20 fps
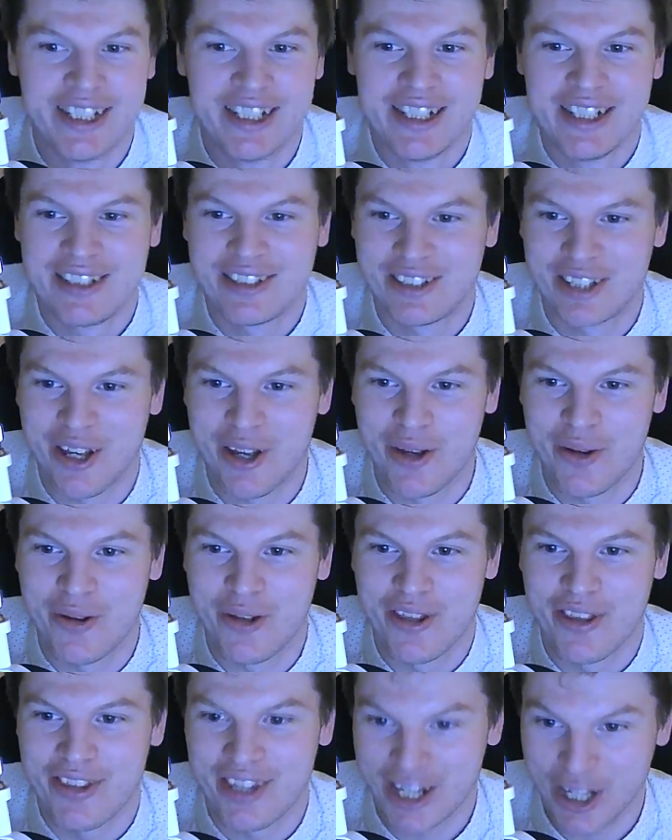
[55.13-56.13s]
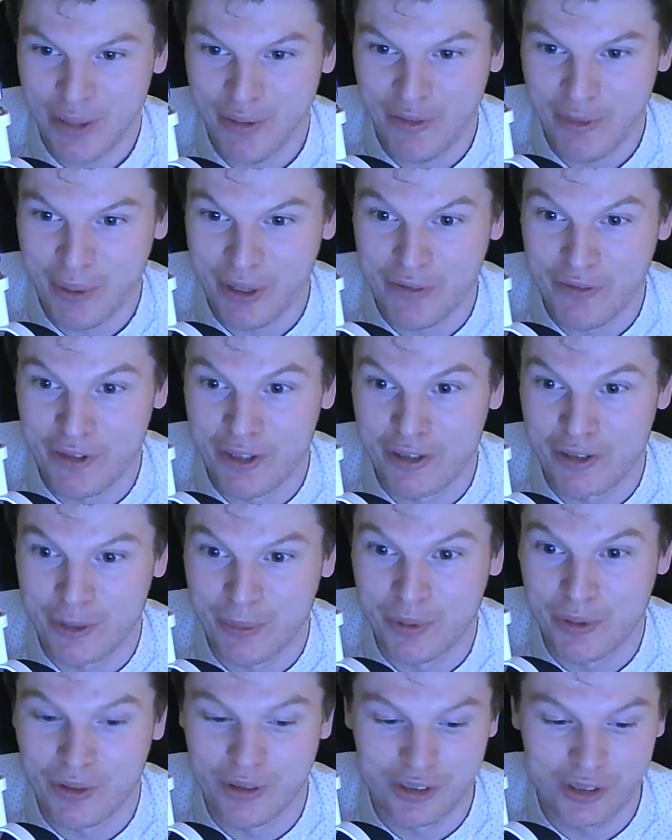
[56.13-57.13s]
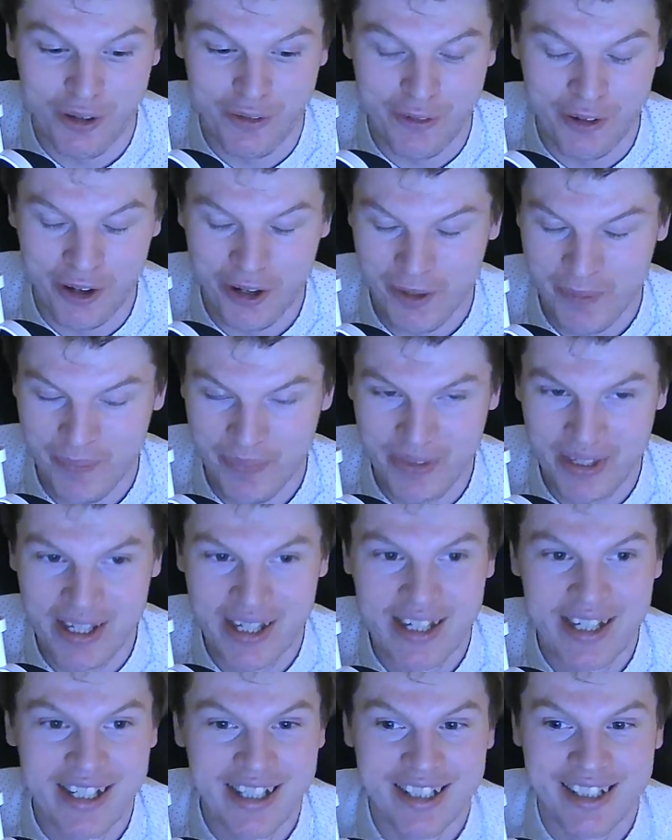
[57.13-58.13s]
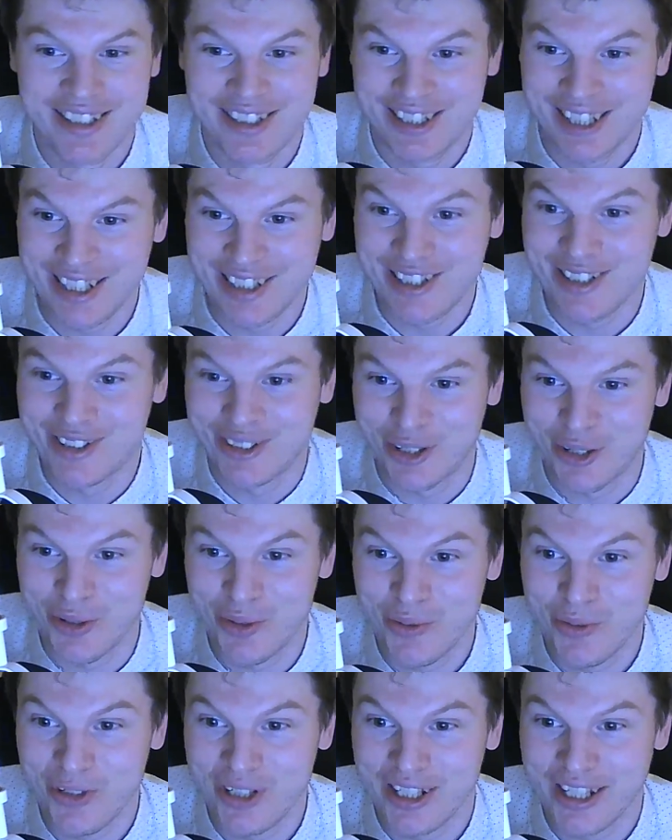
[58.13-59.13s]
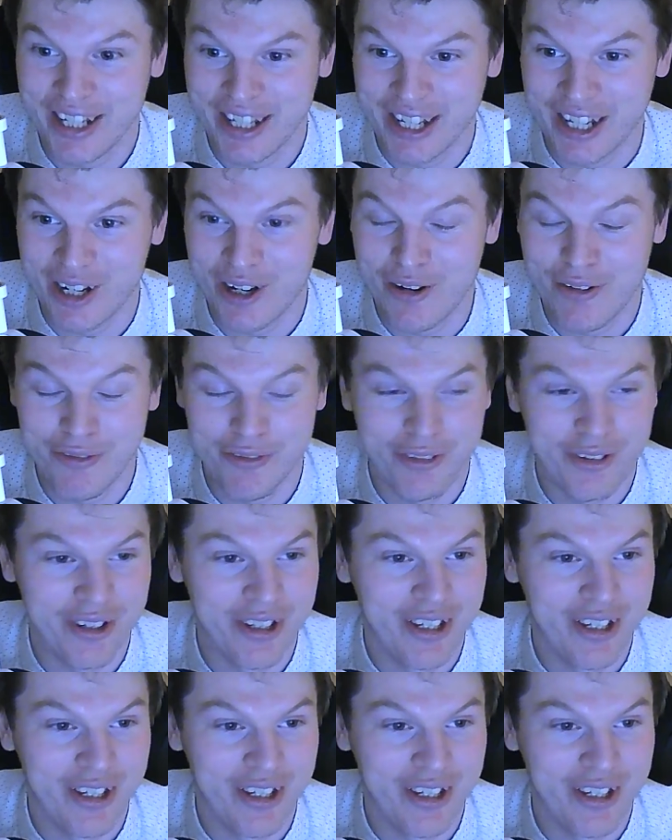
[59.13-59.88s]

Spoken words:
So thank you, everybody, for the support so far. Season 2, kicking off.